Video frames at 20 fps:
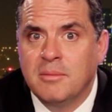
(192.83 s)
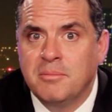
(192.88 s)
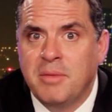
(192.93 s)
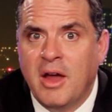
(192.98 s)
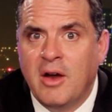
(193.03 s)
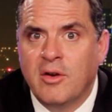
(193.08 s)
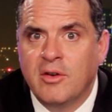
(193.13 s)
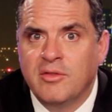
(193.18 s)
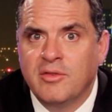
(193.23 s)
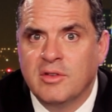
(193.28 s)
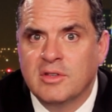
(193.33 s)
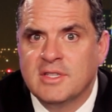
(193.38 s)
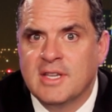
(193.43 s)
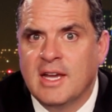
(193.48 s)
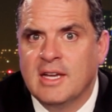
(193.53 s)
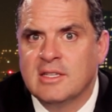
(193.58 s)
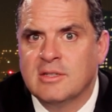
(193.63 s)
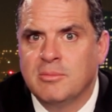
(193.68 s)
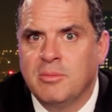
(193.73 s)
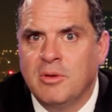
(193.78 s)
powerful,
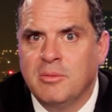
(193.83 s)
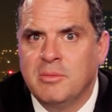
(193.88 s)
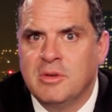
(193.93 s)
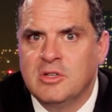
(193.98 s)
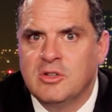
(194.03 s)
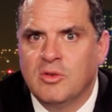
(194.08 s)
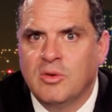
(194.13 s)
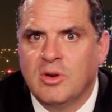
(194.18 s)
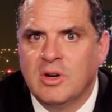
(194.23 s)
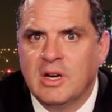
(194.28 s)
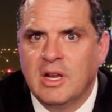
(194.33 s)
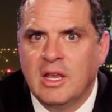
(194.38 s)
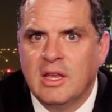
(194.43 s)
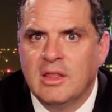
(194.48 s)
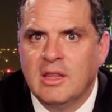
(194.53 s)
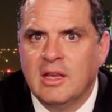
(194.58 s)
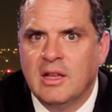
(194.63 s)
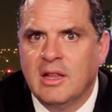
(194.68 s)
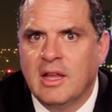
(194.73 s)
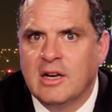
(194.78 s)
sizable majority
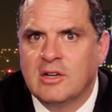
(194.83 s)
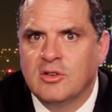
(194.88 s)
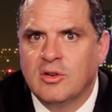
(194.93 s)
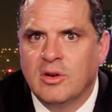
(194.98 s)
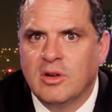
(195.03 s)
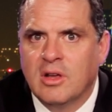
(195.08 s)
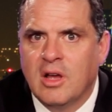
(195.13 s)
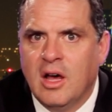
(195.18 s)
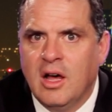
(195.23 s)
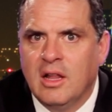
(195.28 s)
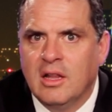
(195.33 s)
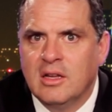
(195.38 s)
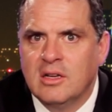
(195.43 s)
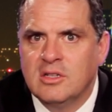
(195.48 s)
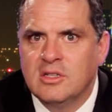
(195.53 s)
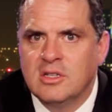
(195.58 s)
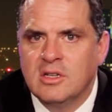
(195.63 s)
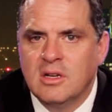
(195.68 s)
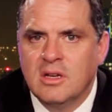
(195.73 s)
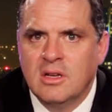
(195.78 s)
in the Electoral
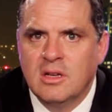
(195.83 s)
College.